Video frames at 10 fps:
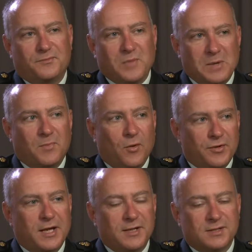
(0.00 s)
in
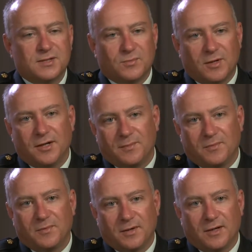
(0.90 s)
both cases, when
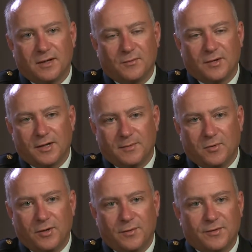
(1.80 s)
I
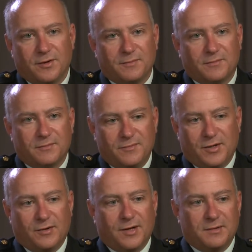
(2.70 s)
deployed with them, you
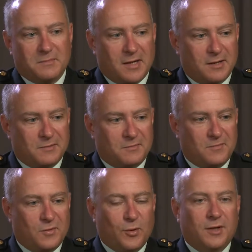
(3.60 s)
know, I
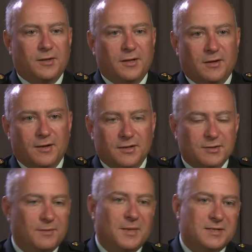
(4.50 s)
quickly got
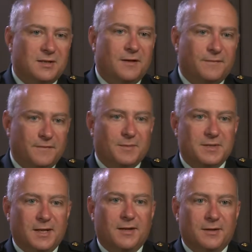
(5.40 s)
into the mess life of the
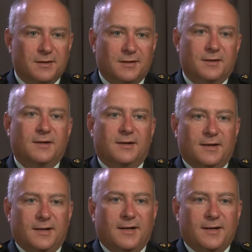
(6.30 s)
battalion,
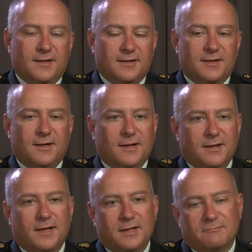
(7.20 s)

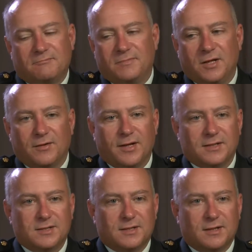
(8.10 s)
and you know,
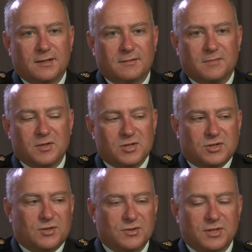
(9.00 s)
that's that
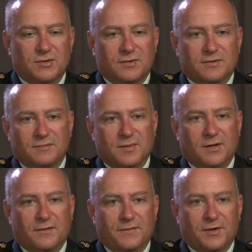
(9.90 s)
just turns into a, you
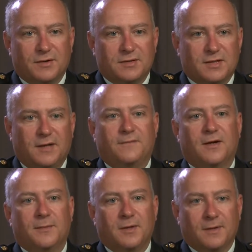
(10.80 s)
know, a very tight
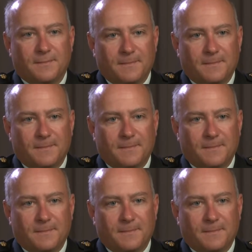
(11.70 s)
family.